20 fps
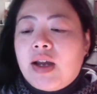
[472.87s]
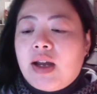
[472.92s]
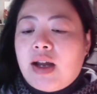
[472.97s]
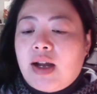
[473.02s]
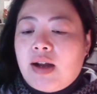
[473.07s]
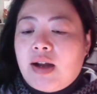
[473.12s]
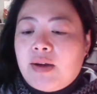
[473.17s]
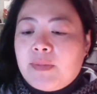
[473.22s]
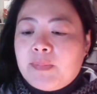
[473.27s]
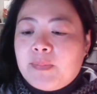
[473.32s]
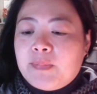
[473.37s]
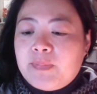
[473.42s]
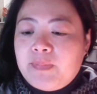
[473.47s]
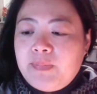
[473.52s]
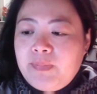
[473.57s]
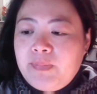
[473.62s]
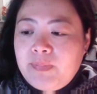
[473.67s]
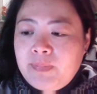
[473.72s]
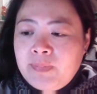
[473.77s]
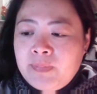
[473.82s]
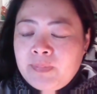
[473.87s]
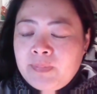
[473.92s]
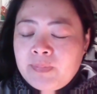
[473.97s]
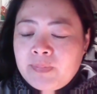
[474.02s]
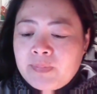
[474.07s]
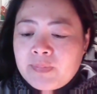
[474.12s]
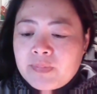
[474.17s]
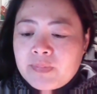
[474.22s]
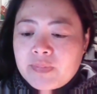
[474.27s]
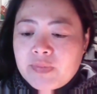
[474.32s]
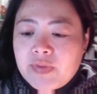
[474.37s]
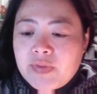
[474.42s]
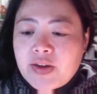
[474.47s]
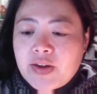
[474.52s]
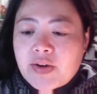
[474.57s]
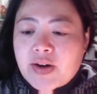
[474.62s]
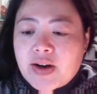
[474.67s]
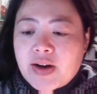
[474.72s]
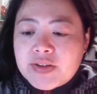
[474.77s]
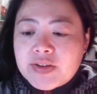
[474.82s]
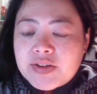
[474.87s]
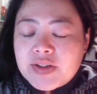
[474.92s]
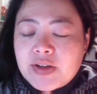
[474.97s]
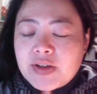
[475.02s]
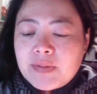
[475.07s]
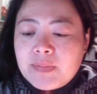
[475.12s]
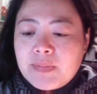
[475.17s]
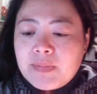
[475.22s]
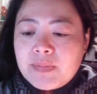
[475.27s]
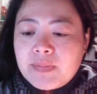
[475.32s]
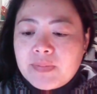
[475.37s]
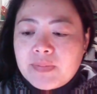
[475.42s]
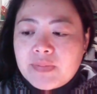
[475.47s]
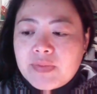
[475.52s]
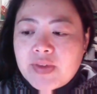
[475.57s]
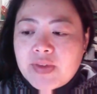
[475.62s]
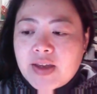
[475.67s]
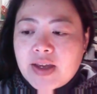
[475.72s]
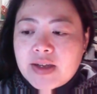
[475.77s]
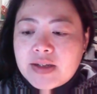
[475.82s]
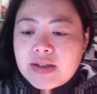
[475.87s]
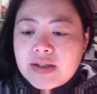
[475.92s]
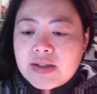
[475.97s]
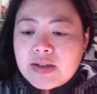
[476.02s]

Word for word: Um, there are some that